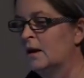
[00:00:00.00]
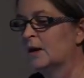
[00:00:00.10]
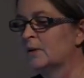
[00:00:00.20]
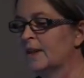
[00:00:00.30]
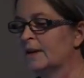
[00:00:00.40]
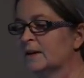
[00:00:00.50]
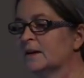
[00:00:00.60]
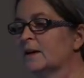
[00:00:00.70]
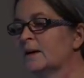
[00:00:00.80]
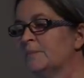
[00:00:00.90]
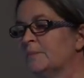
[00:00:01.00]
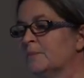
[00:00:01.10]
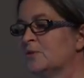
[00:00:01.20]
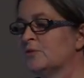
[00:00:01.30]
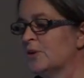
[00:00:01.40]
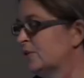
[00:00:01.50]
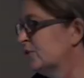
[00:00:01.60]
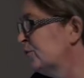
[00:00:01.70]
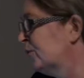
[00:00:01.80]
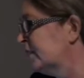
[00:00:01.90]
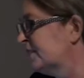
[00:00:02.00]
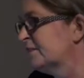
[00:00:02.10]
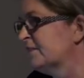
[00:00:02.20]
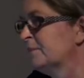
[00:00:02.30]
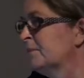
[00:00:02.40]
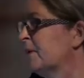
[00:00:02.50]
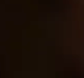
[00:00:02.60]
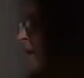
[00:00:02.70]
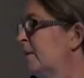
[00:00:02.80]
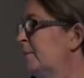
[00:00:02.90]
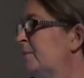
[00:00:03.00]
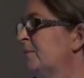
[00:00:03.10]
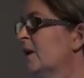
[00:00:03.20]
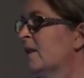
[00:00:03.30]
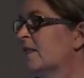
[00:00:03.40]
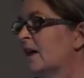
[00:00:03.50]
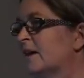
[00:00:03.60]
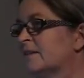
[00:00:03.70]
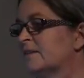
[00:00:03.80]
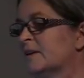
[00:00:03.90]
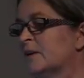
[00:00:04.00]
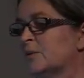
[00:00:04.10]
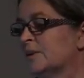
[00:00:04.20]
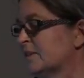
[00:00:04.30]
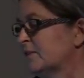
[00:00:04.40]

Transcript: I would then move on to a system that was